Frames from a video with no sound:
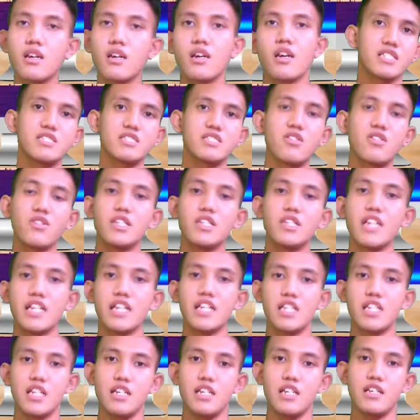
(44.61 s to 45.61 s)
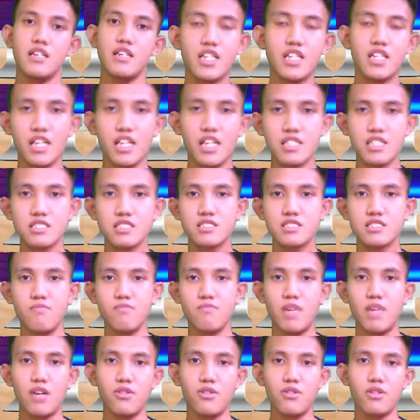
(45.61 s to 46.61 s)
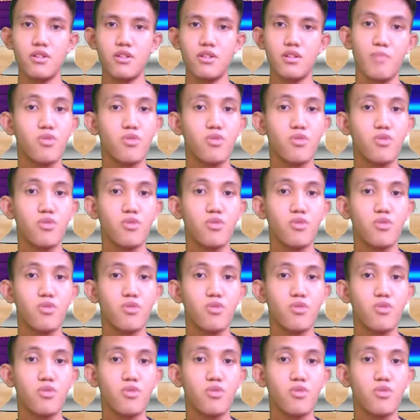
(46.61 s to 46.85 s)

What is logic actually? Logic is about